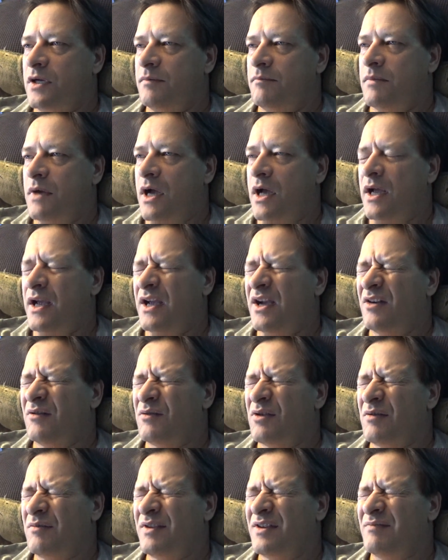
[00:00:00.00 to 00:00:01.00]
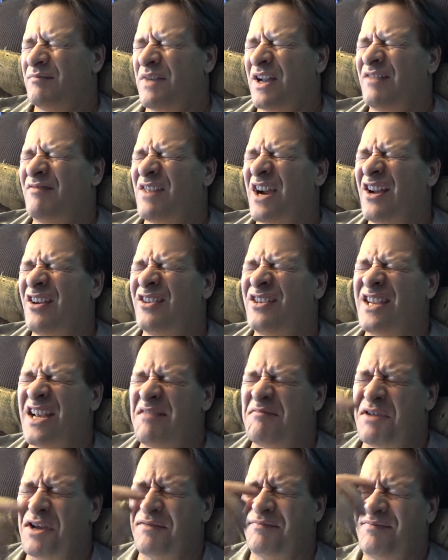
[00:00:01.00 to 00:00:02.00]
my writer
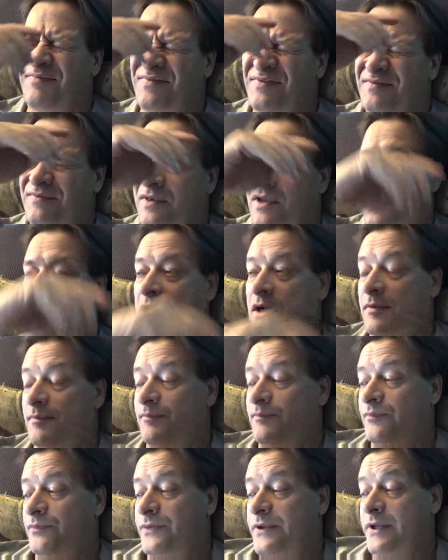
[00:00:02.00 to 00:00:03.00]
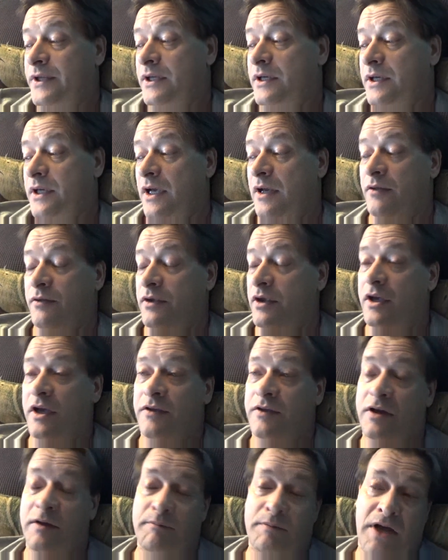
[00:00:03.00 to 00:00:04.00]
timeline, and
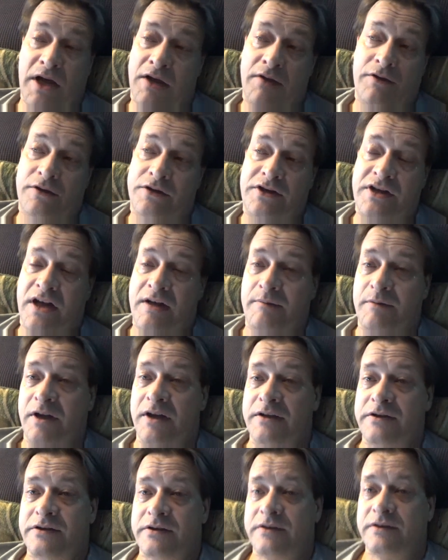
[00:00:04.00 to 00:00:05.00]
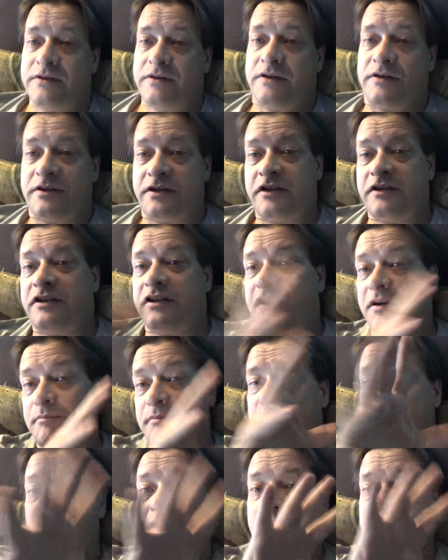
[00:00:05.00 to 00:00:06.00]
my other timelines, and then to
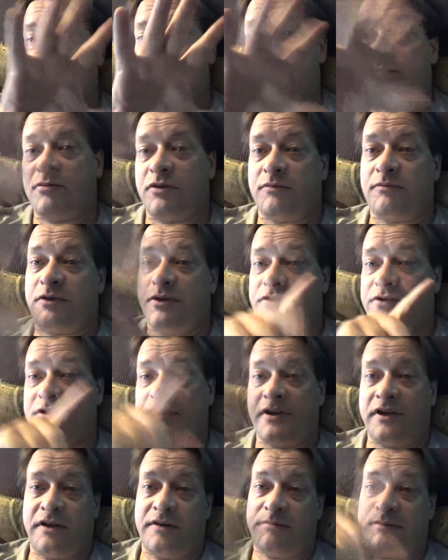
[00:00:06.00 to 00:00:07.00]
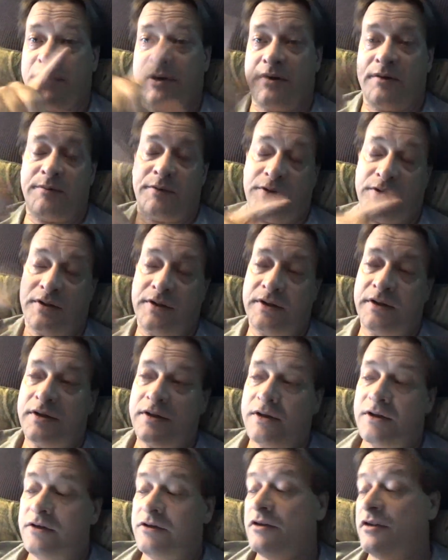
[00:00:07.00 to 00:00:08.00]
compare them, superimposedly compare them, and
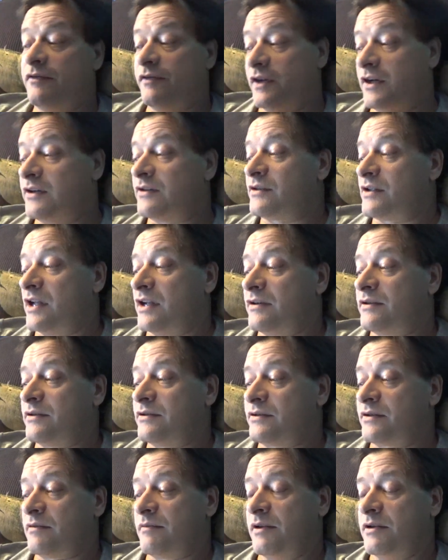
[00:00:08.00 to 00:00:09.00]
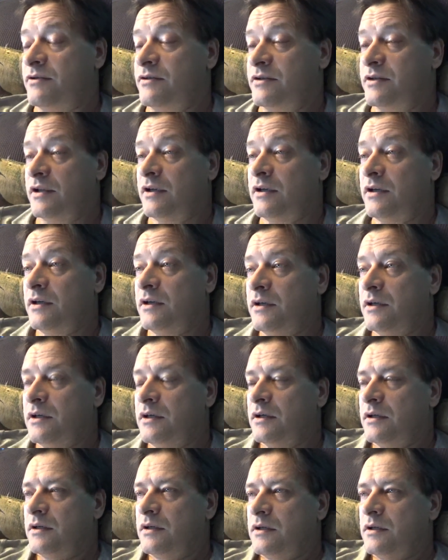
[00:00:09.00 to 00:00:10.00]
do the videos of that too. It's gonna be interesting.
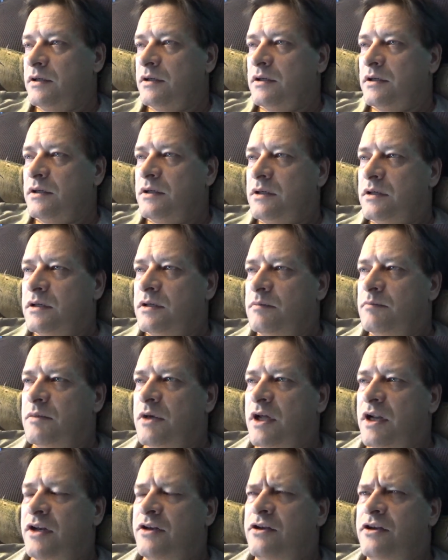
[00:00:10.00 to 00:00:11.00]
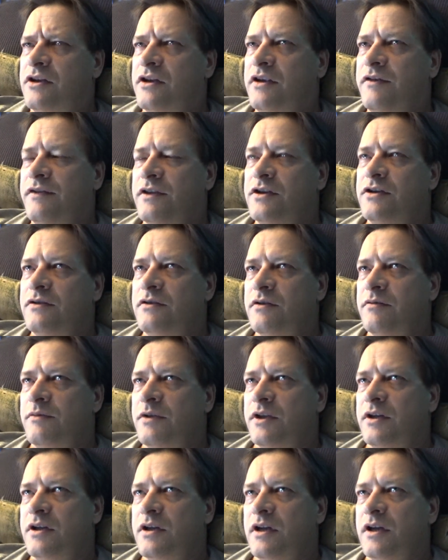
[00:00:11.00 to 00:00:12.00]
But, and you could even do them
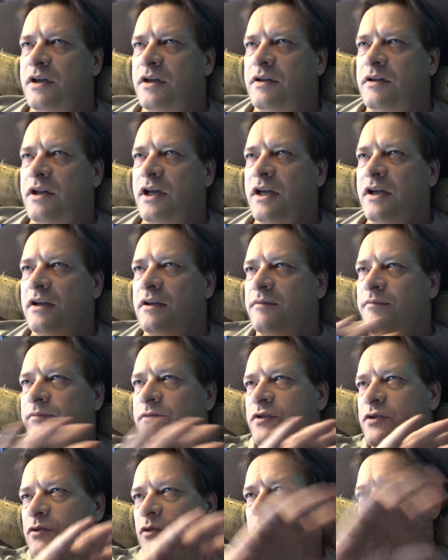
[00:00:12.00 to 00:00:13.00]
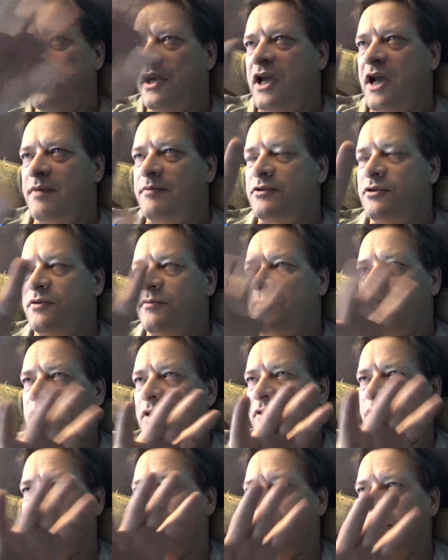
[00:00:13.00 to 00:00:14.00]
in like screen capture them and
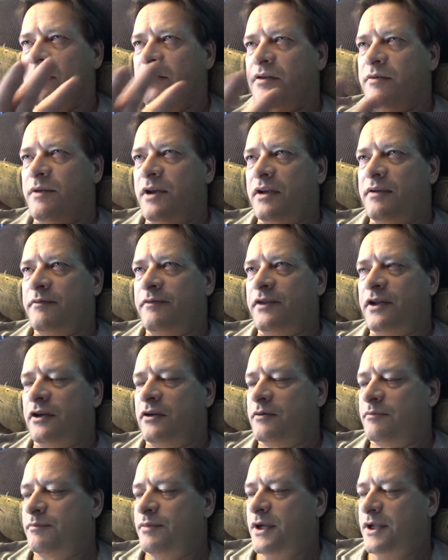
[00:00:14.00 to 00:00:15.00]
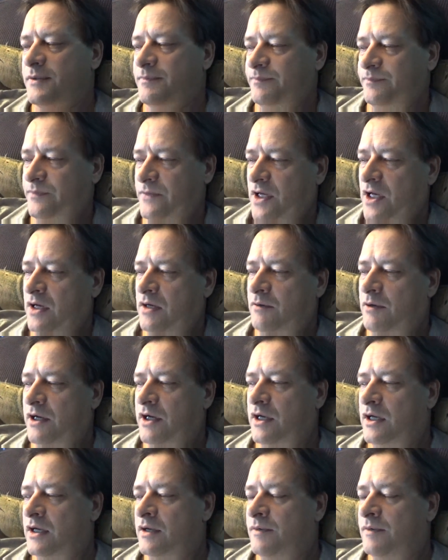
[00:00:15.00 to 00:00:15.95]
all together and make them flicker. But anyway,